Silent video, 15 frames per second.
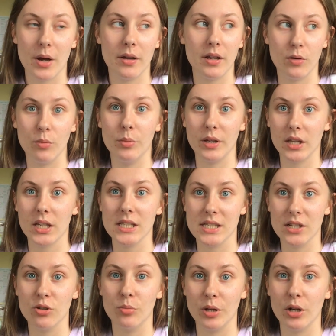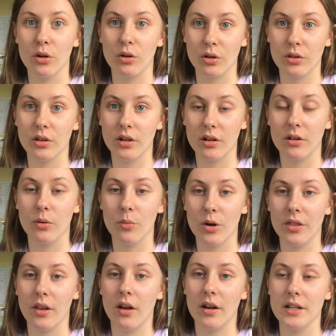it will be considerably longer than the
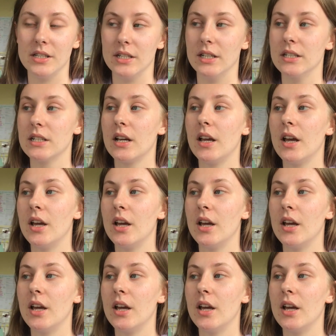one that I did.